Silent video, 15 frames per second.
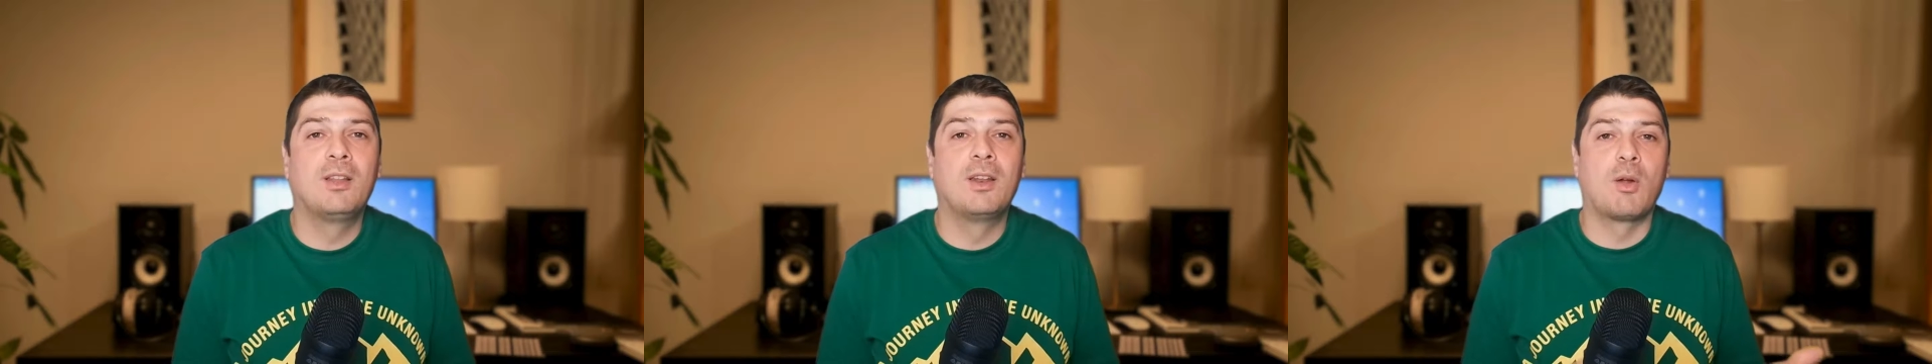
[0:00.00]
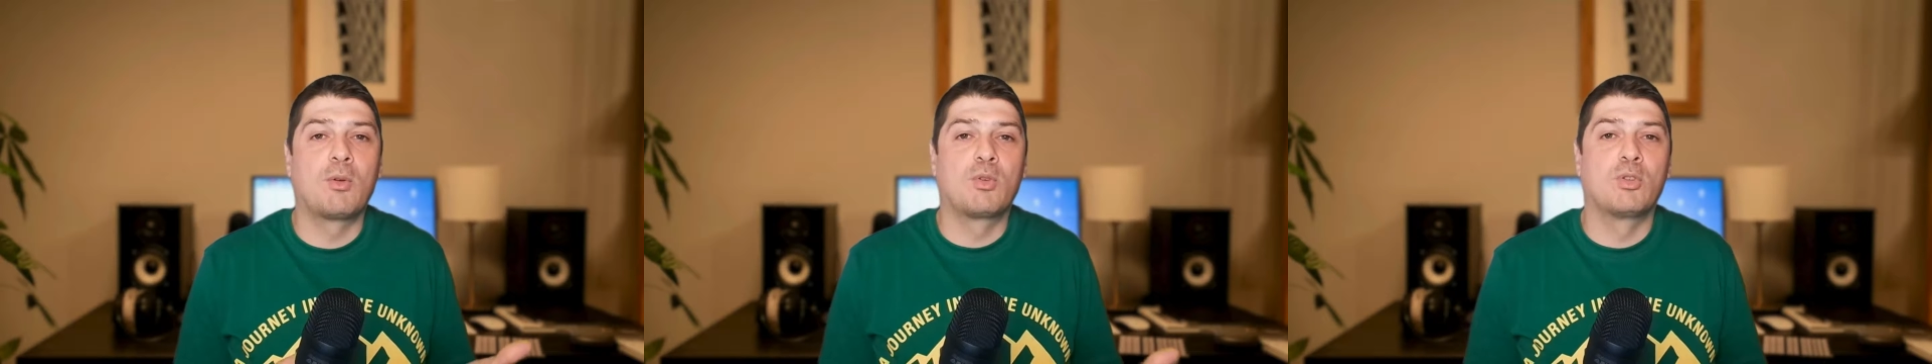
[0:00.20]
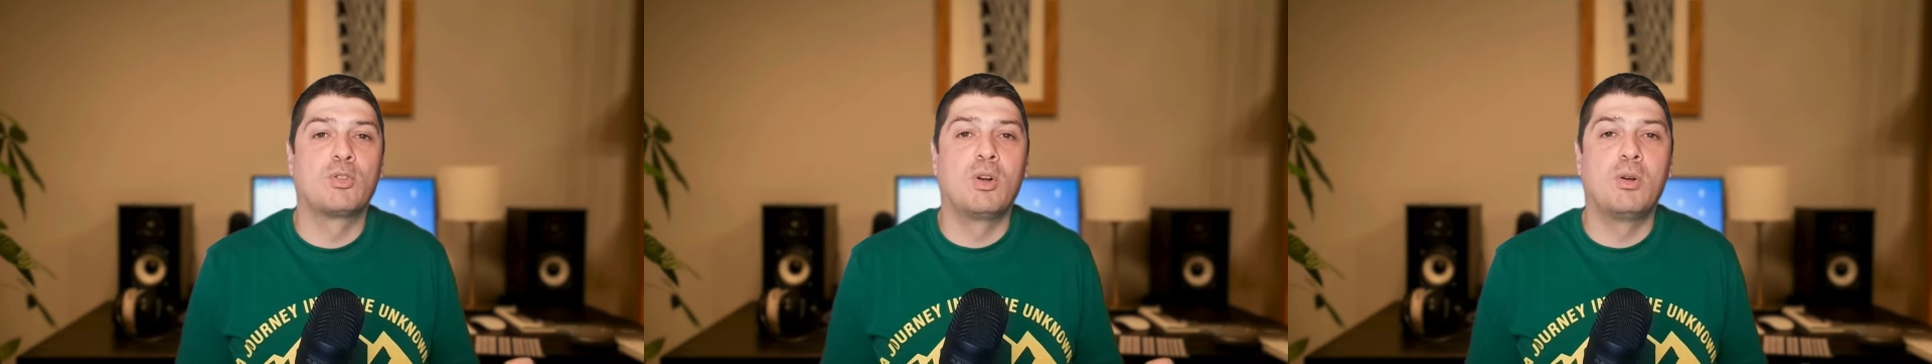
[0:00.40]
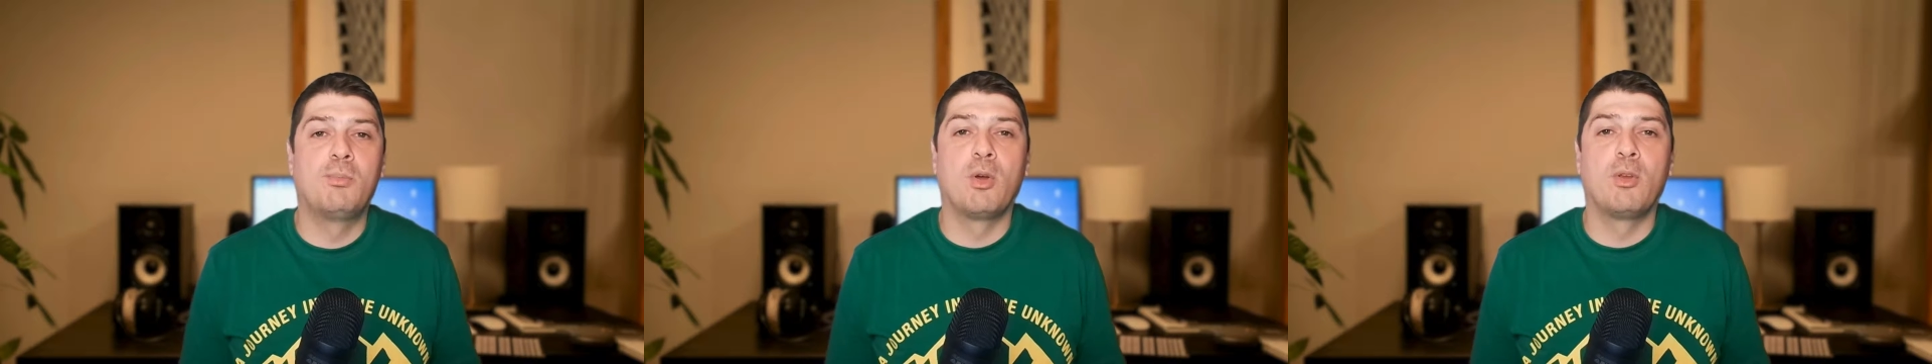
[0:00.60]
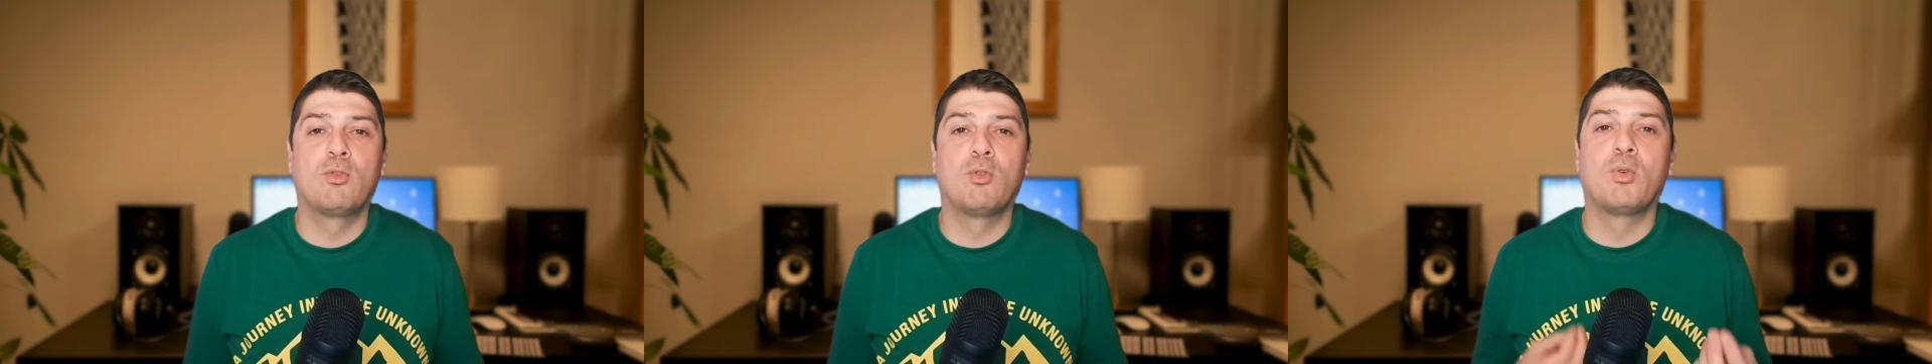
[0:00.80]
ground control
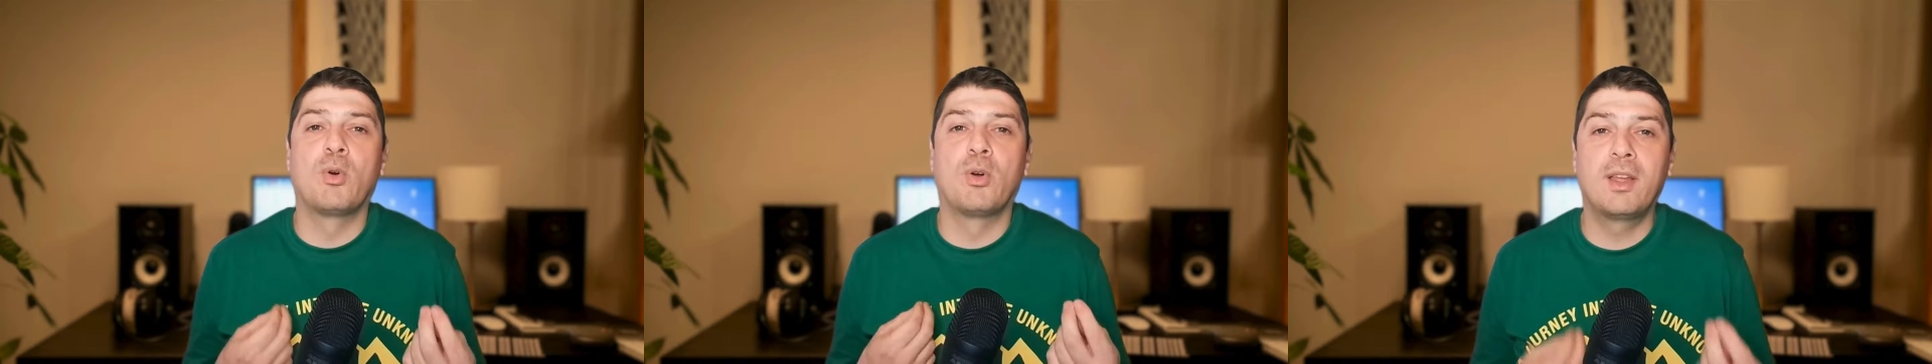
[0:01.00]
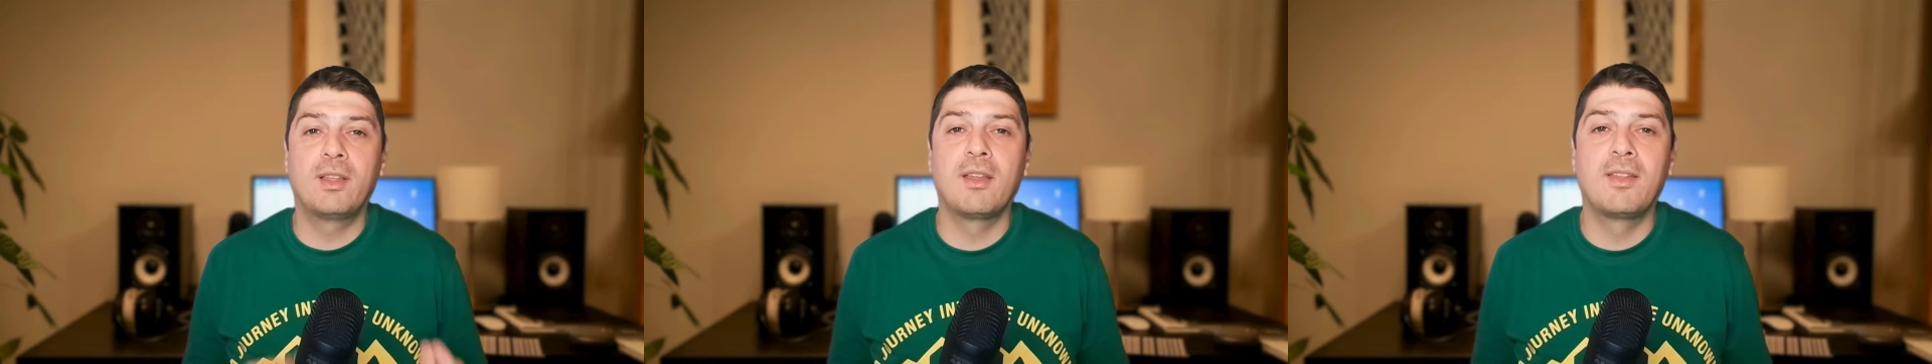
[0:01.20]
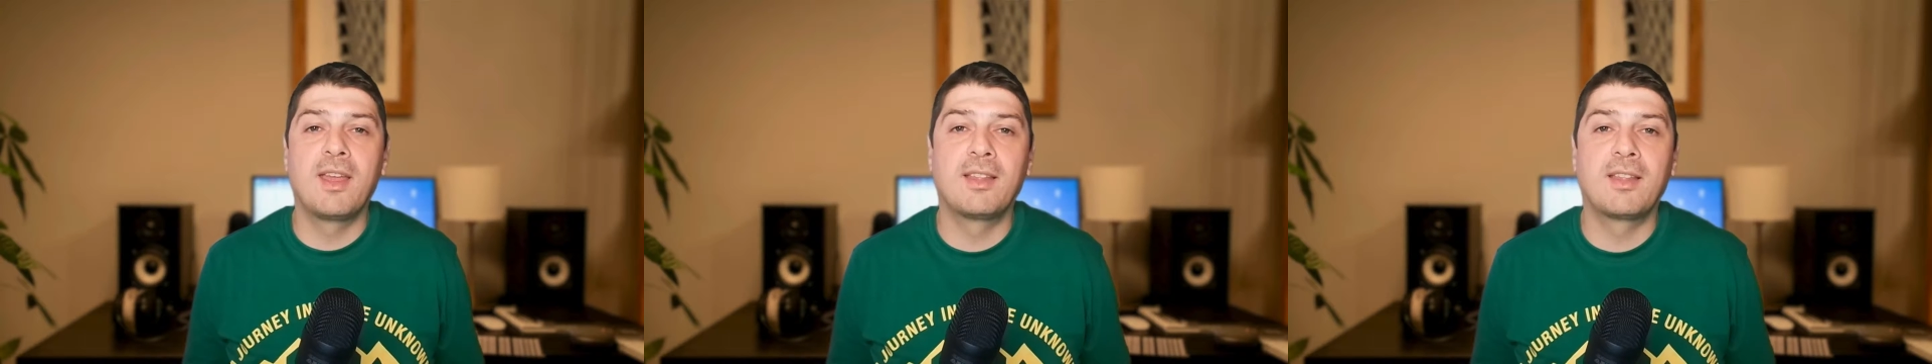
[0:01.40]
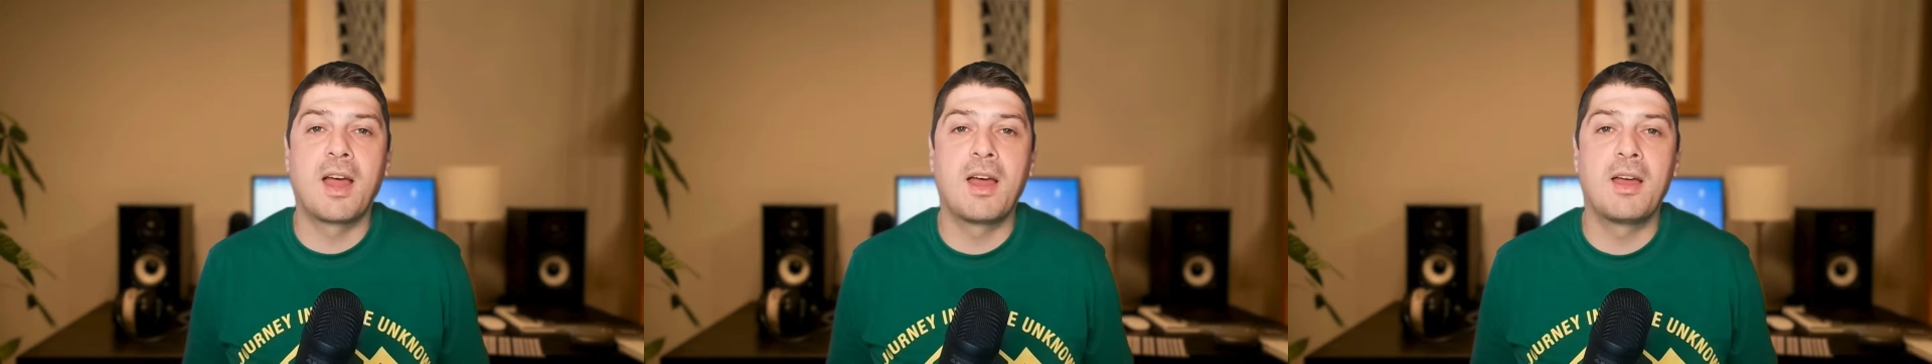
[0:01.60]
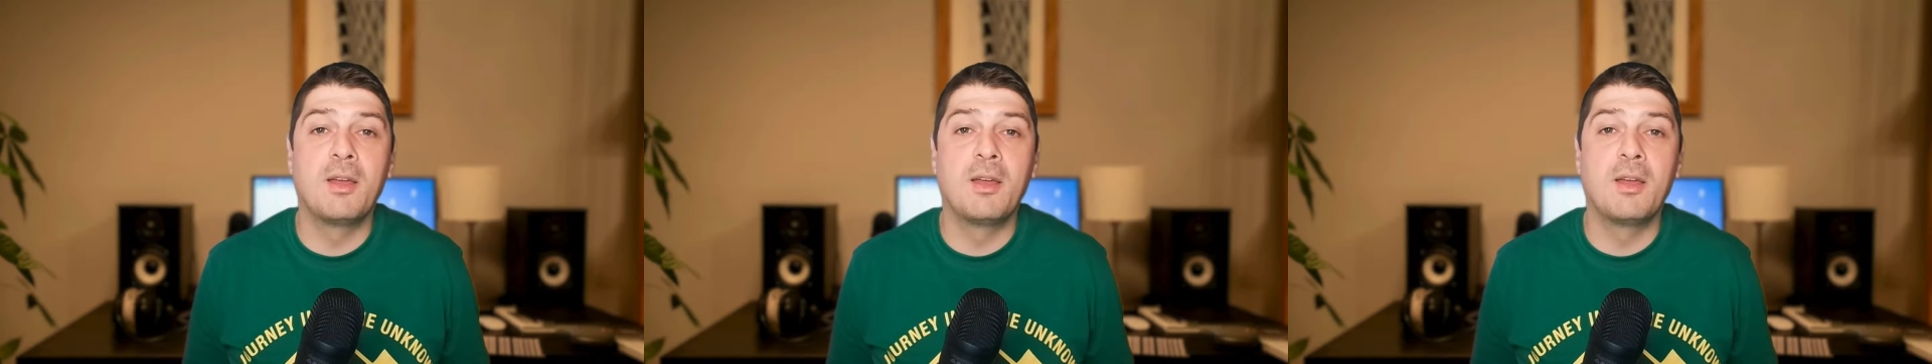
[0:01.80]
points to correct the data,